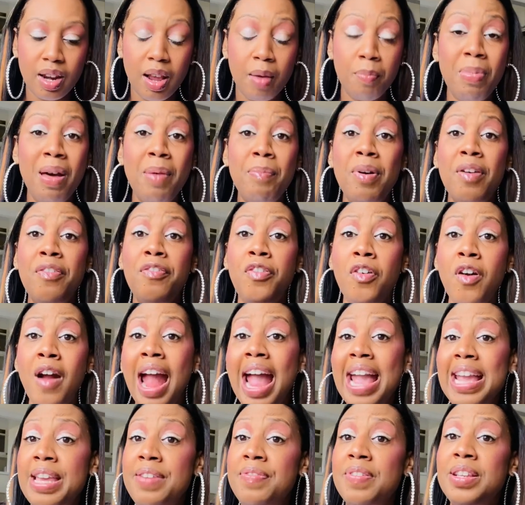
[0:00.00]
But before
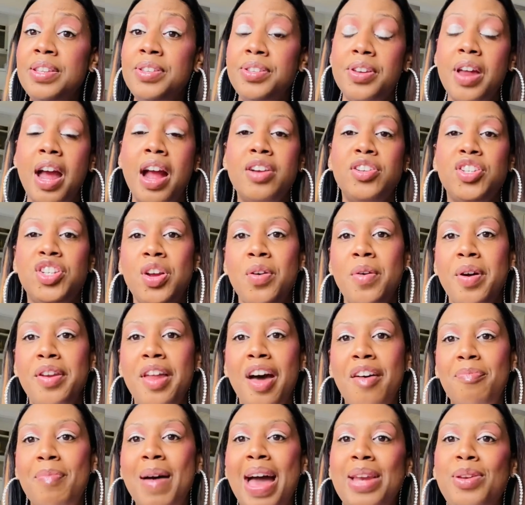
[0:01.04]
I even start showing
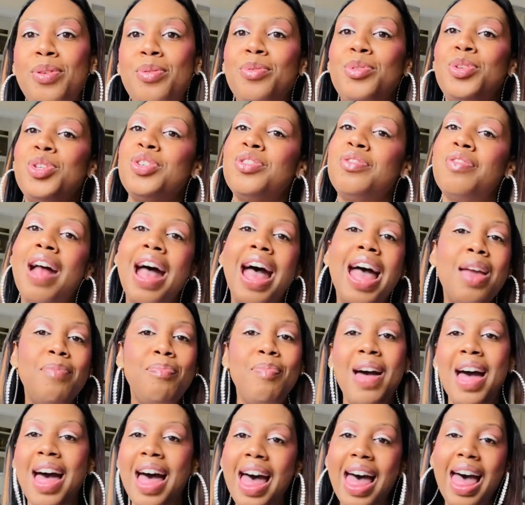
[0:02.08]
off my new
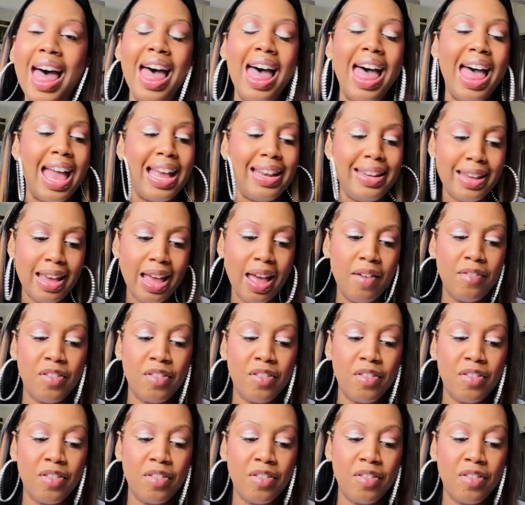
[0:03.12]
tripod